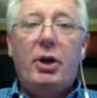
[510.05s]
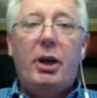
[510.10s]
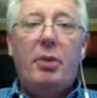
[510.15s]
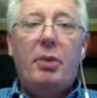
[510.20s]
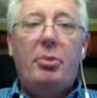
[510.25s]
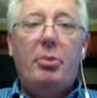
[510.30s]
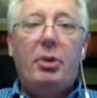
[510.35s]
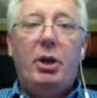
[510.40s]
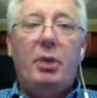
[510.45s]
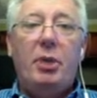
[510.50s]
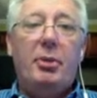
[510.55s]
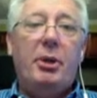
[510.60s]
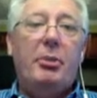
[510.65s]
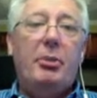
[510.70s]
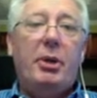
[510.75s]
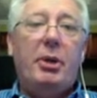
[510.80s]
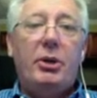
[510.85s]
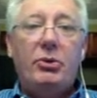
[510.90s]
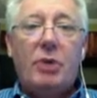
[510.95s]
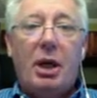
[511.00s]
I can put it up into
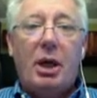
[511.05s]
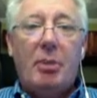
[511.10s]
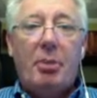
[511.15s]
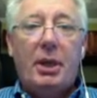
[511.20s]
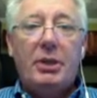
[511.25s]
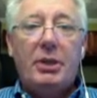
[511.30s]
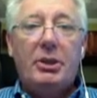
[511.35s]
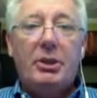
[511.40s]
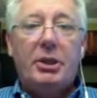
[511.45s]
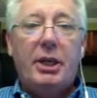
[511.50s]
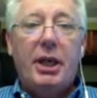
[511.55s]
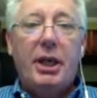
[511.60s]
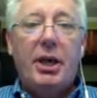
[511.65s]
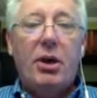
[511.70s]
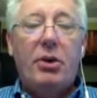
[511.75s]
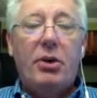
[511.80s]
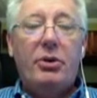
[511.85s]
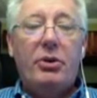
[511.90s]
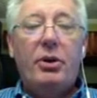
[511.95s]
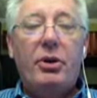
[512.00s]
my Dropbox
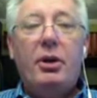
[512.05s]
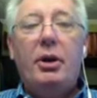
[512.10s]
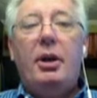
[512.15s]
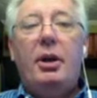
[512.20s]
account.